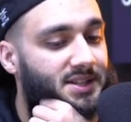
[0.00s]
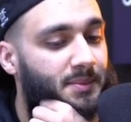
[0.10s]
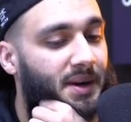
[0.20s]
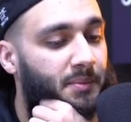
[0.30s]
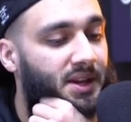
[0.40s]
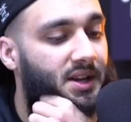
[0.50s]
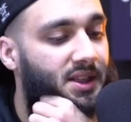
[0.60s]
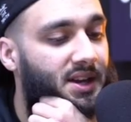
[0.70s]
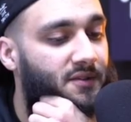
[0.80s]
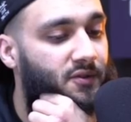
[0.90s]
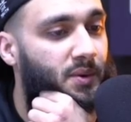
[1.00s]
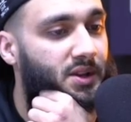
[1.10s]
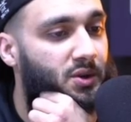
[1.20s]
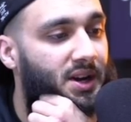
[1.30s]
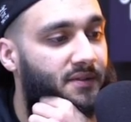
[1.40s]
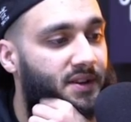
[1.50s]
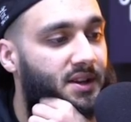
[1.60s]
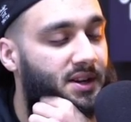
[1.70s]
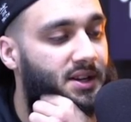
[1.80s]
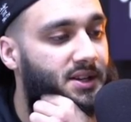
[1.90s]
It's about being thankful when you have it, I